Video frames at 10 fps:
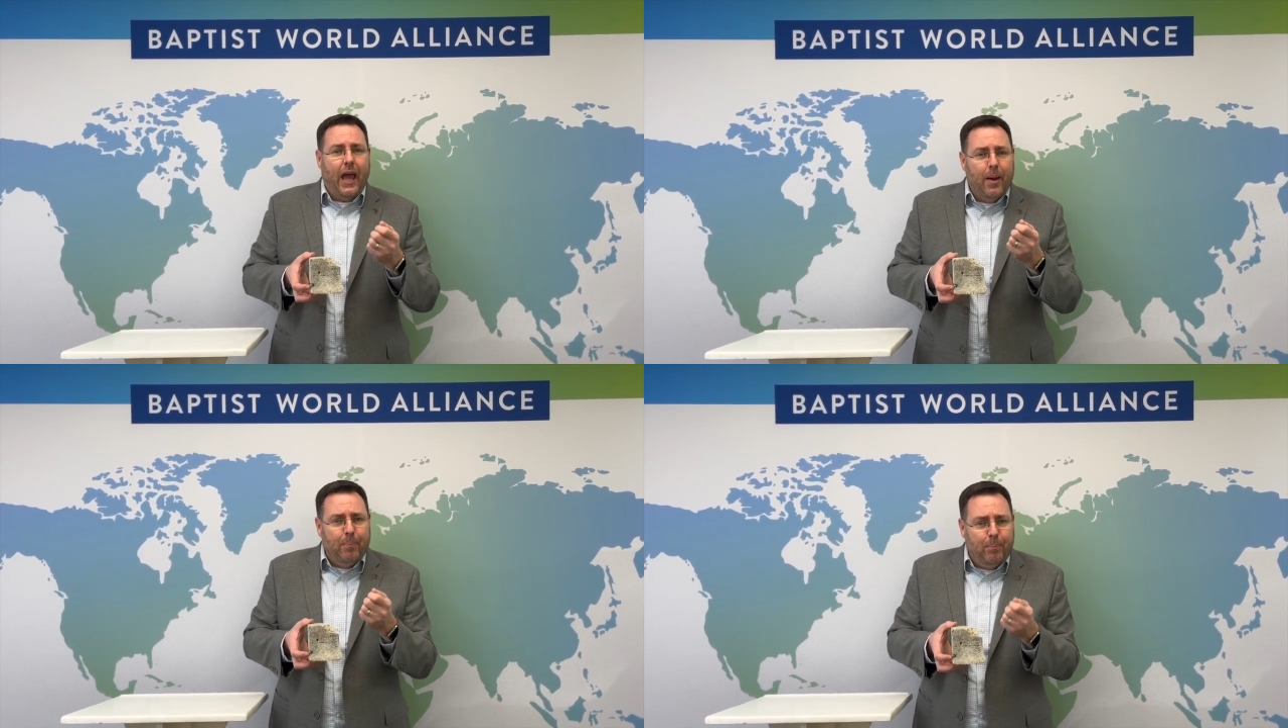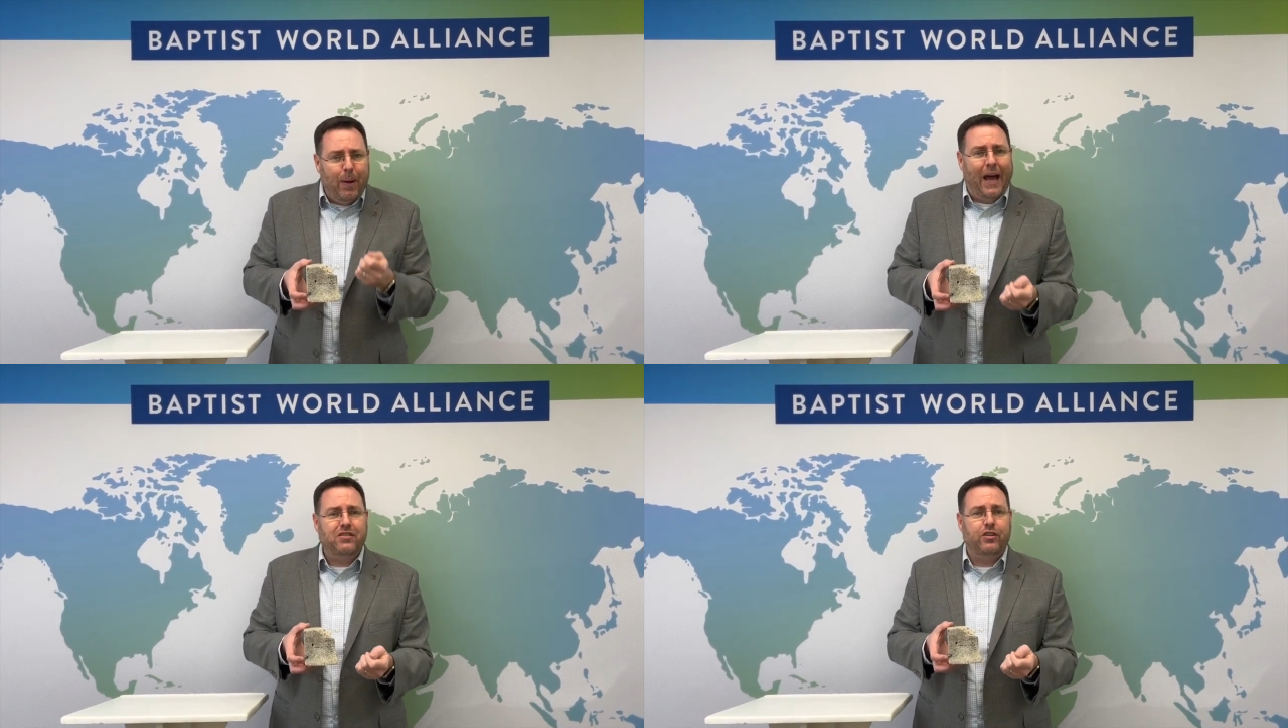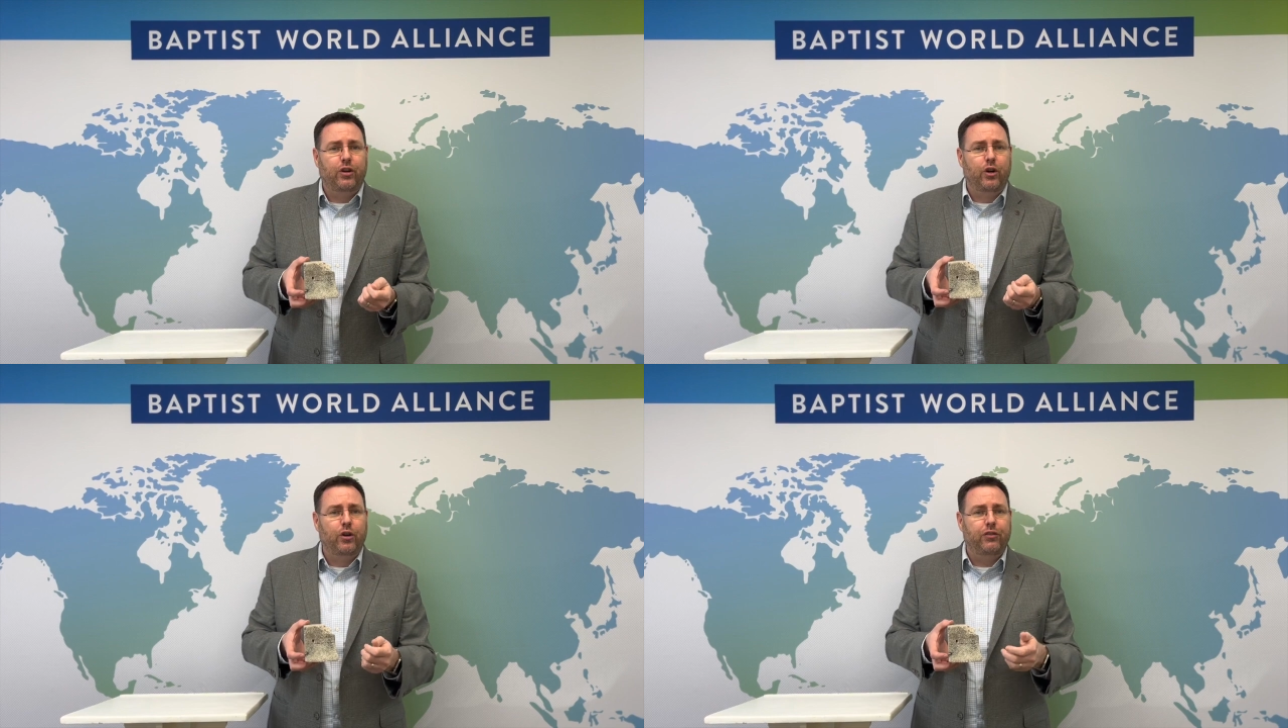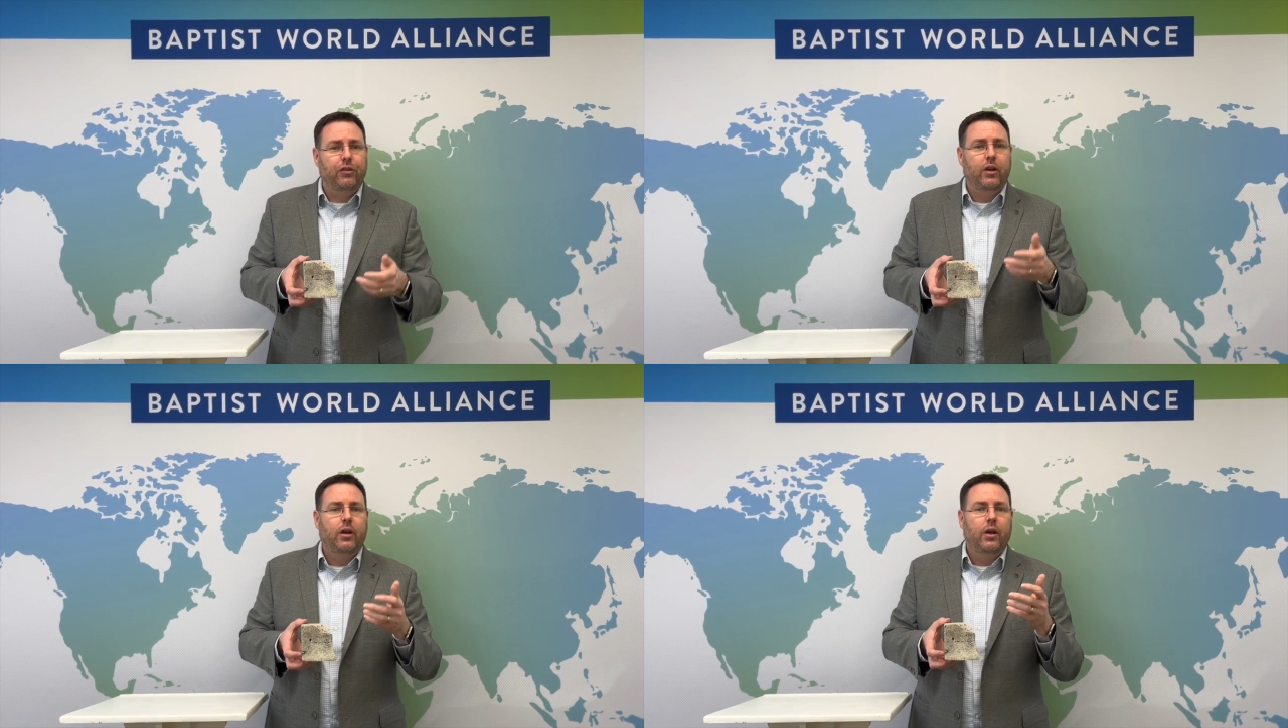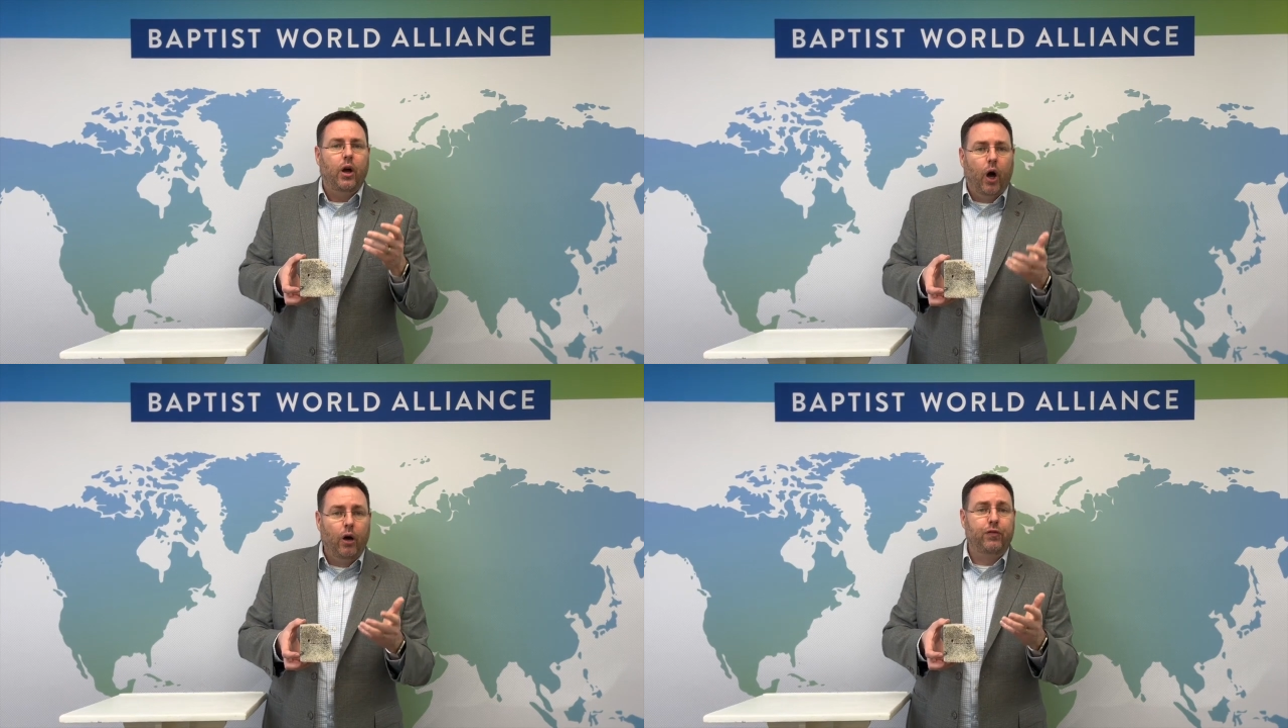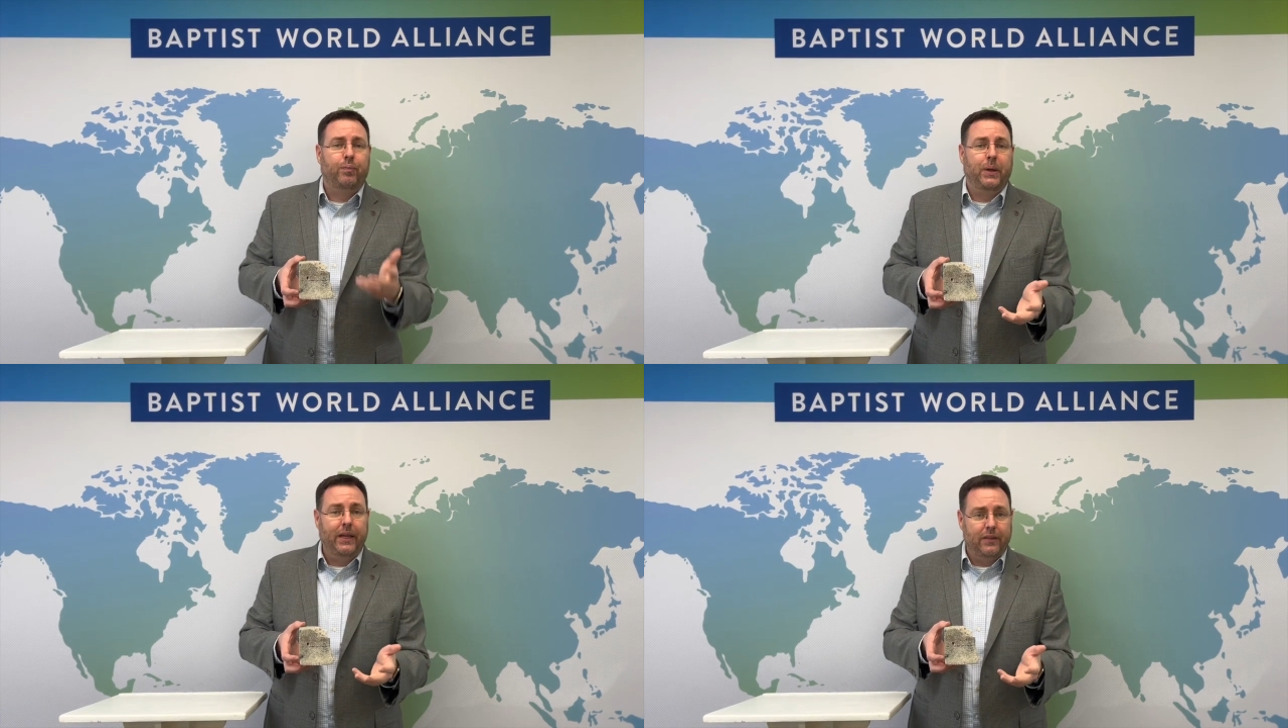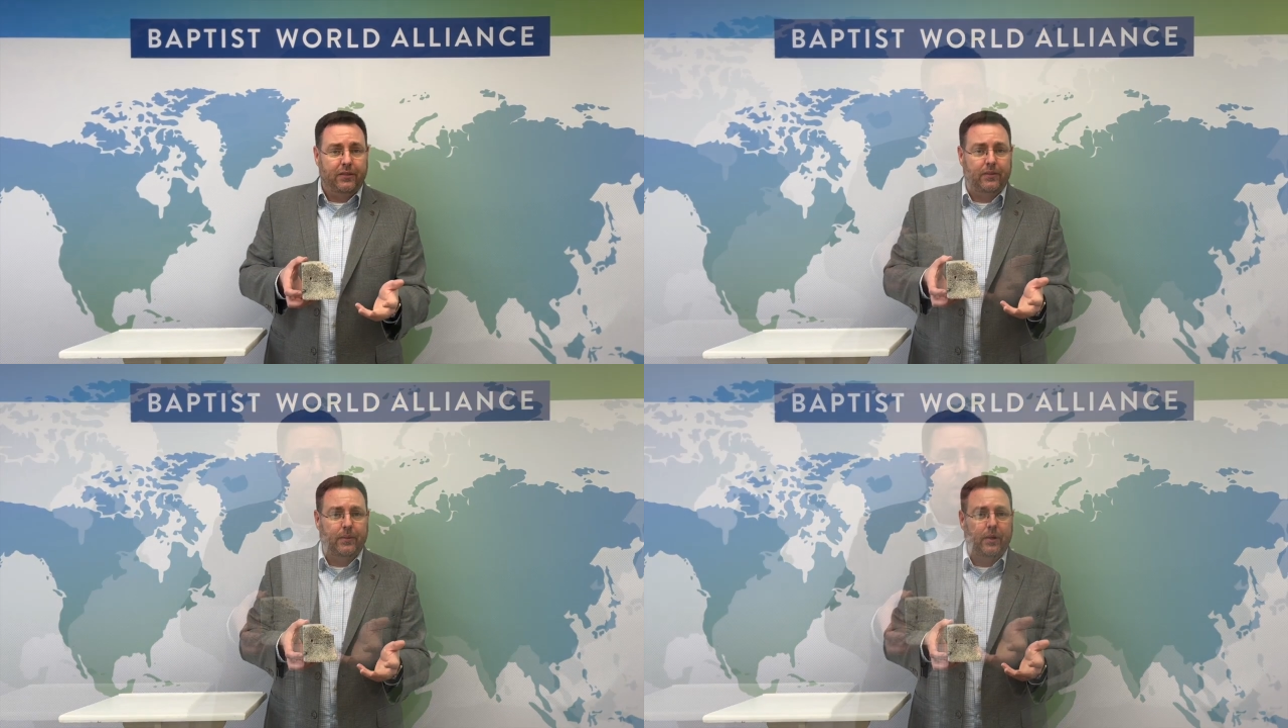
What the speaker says: ambassadors of peace.